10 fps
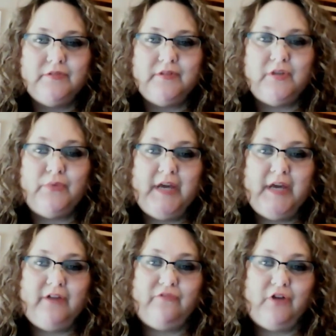that we
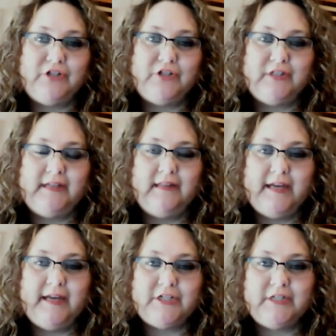had a fraudulent
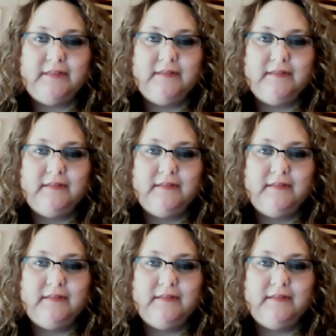election,